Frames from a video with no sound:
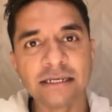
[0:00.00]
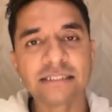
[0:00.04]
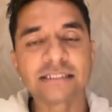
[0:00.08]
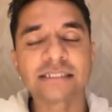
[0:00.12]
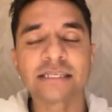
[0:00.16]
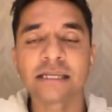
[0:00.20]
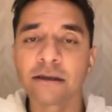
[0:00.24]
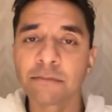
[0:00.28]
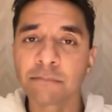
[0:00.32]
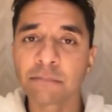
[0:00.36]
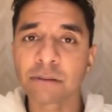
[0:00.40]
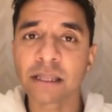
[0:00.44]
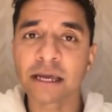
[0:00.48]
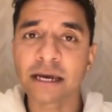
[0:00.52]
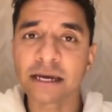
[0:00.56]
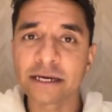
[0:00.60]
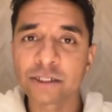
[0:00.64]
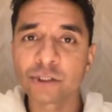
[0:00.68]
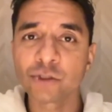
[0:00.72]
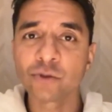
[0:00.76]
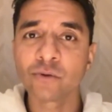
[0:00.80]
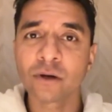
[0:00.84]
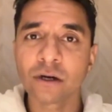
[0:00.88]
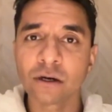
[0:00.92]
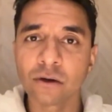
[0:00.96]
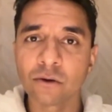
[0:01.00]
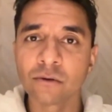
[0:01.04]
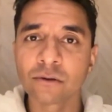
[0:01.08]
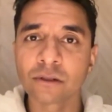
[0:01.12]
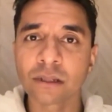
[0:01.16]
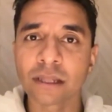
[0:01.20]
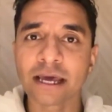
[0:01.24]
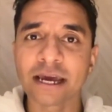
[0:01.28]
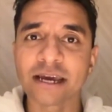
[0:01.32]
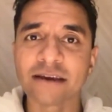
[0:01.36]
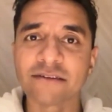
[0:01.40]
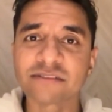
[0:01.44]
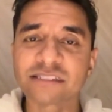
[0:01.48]
this and apply it to our
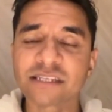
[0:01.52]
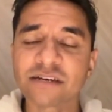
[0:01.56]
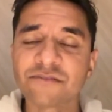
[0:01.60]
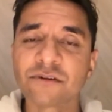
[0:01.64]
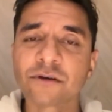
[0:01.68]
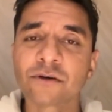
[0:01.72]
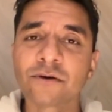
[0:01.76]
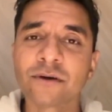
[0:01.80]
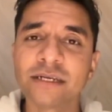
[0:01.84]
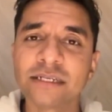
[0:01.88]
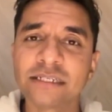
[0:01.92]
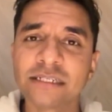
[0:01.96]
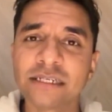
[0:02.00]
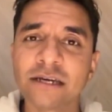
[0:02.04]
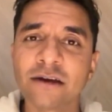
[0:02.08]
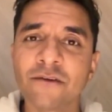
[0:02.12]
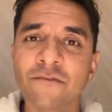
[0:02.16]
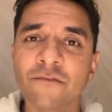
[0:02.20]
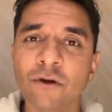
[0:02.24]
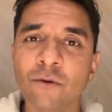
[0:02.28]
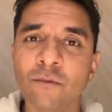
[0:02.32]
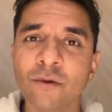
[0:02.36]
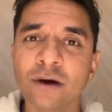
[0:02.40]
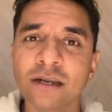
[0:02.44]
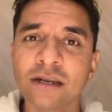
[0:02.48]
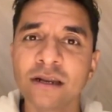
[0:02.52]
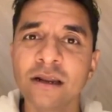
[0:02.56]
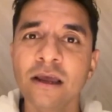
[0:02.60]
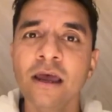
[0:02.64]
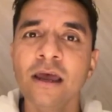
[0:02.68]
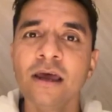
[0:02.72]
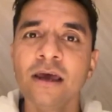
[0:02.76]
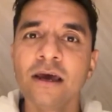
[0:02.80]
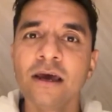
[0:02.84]
own lives. Have a great day, everyone.